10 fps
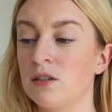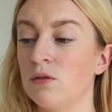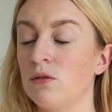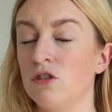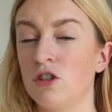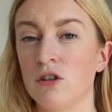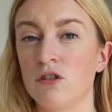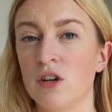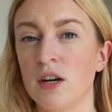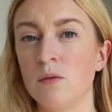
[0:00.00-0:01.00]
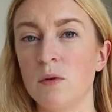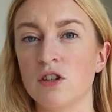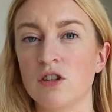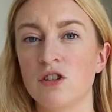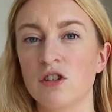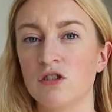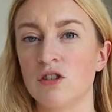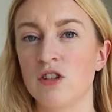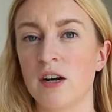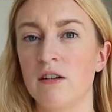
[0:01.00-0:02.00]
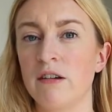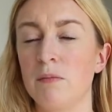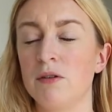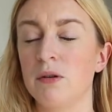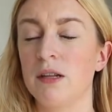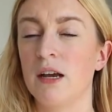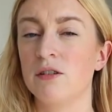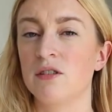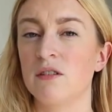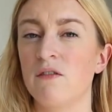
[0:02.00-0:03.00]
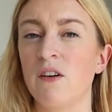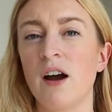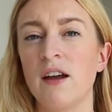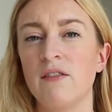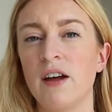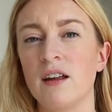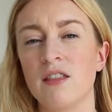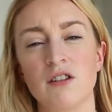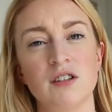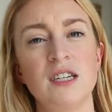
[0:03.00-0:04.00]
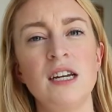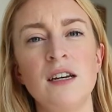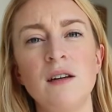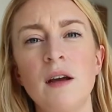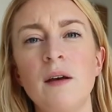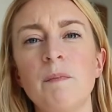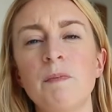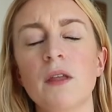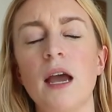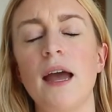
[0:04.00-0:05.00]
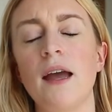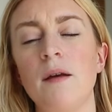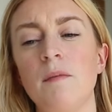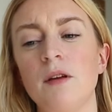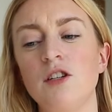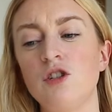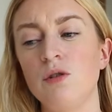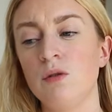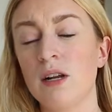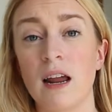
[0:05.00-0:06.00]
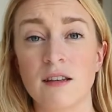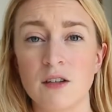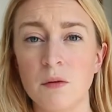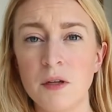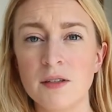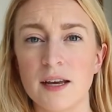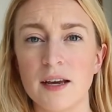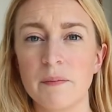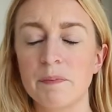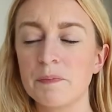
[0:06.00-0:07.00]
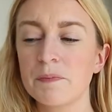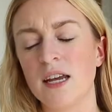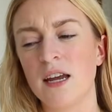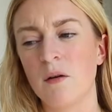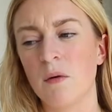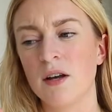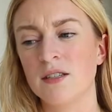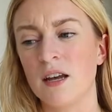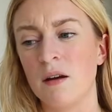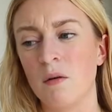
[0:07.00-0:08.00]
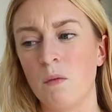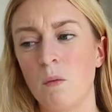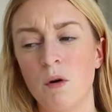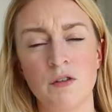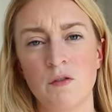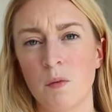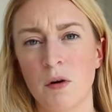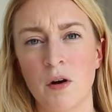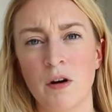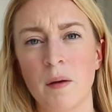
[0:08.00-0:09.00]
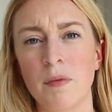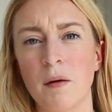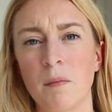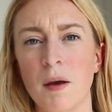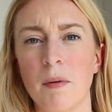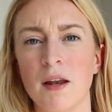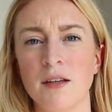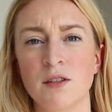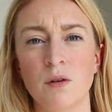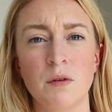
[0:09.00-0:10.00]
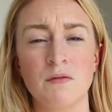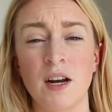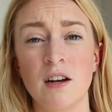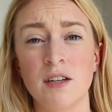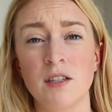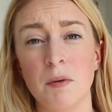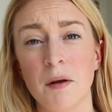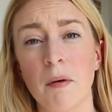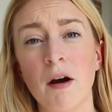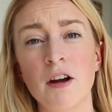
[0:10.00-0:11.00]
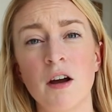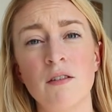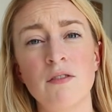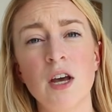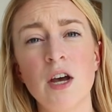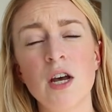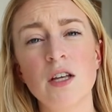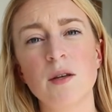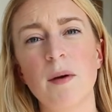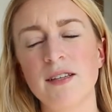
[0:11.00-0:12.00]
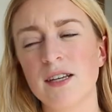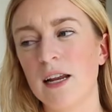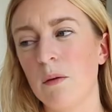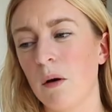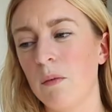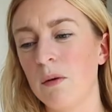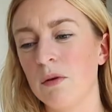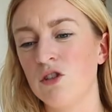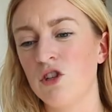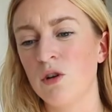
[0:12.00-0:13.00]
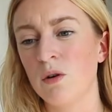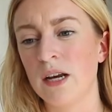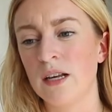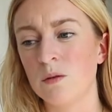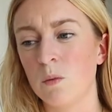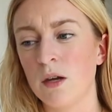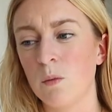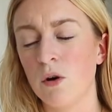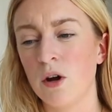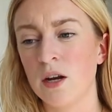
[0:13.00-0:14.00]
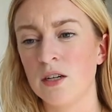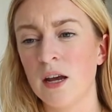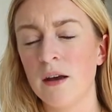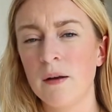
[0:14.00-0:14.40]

school children, which are children generally between the ages of 5 and 13, to classical music. It was a wonderful program that my ballet school was very lucky to be a part of. So basically, what we would do is we would